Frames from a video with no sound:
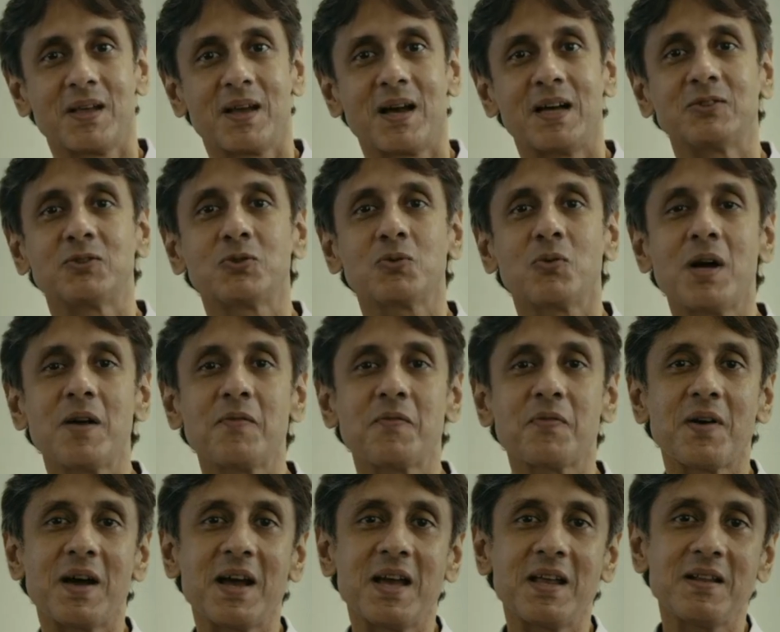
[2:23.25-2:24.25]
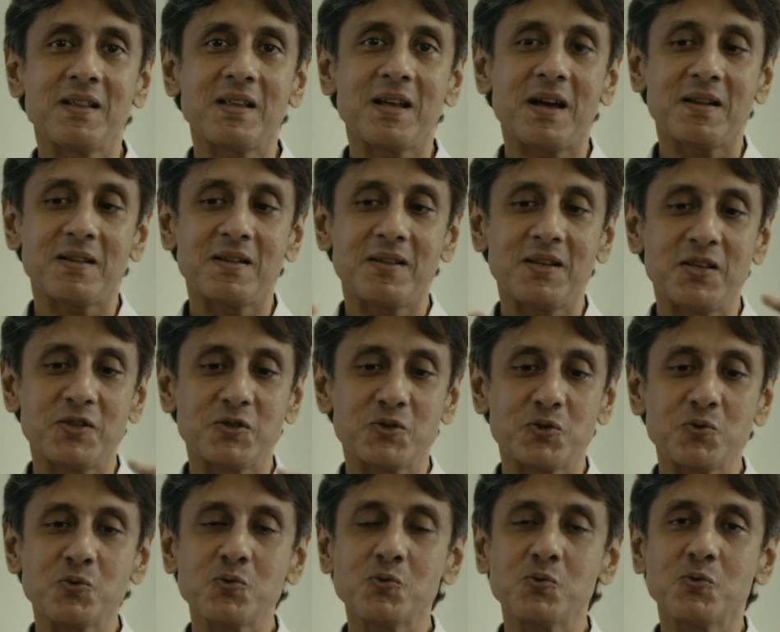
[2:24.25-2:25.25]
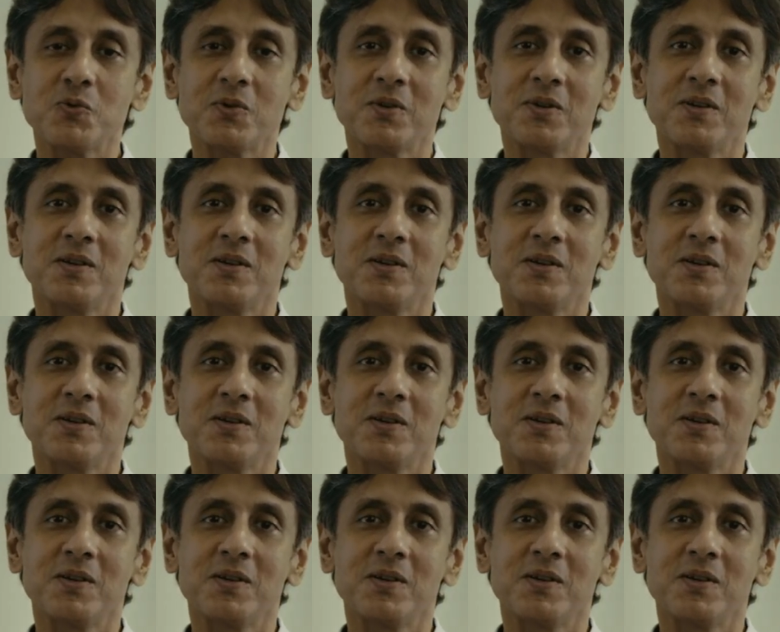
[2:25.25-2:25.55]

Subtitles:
And so I find that these two